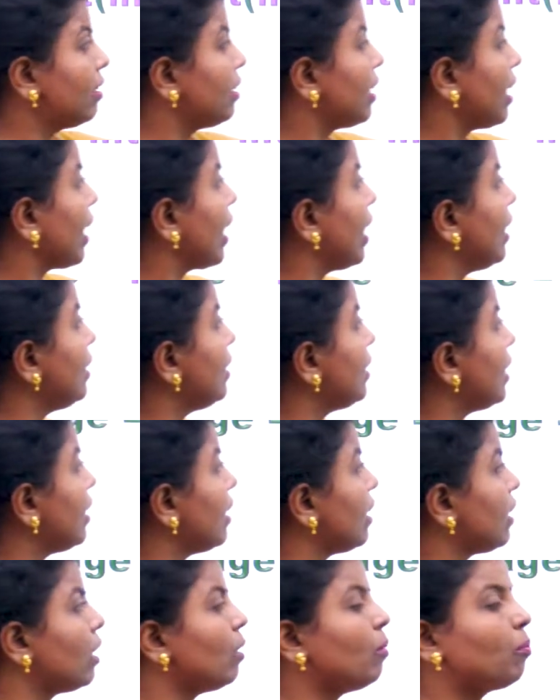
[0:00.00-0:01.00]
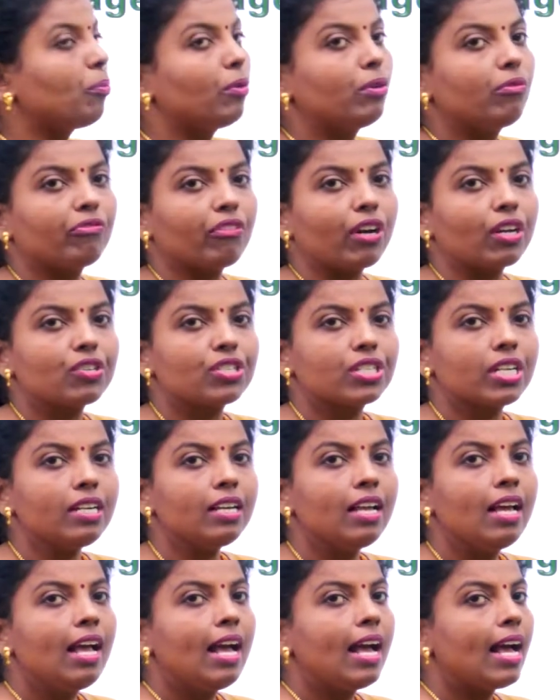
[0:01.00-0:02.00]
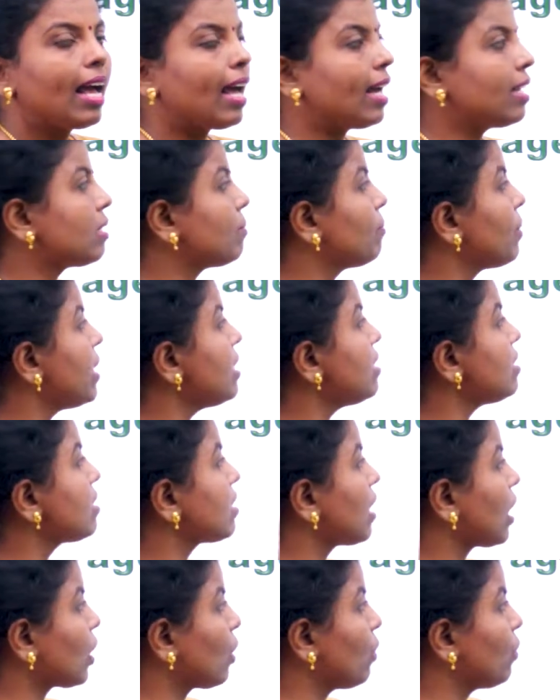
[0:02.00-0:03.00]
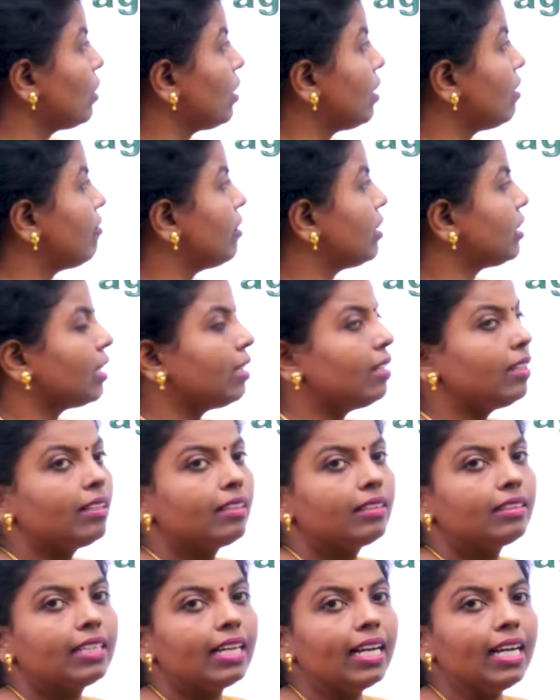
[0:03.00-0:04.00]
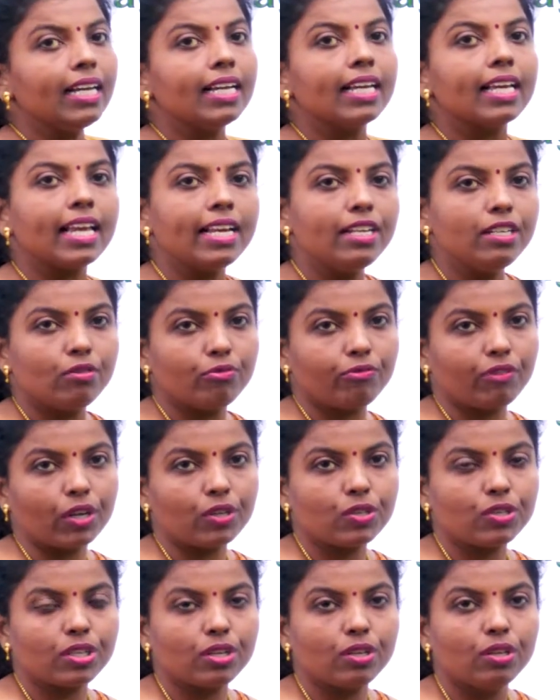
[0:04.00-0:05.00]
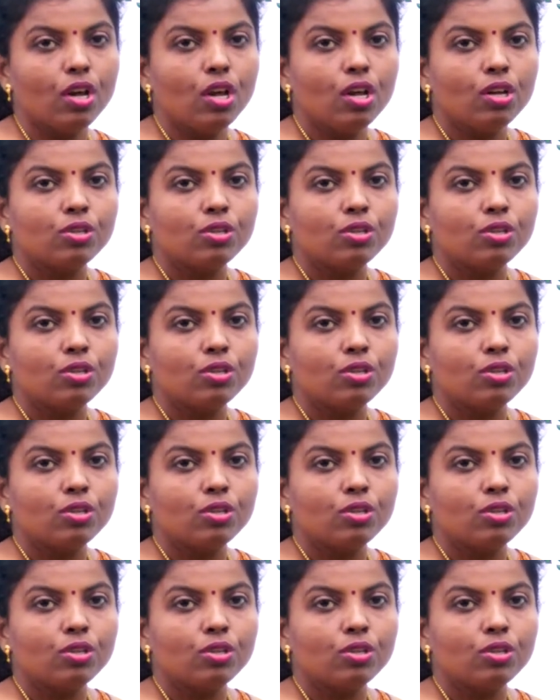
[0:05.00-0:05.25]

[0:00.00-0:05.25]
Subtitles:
the entire input function has been surrounded within the int function.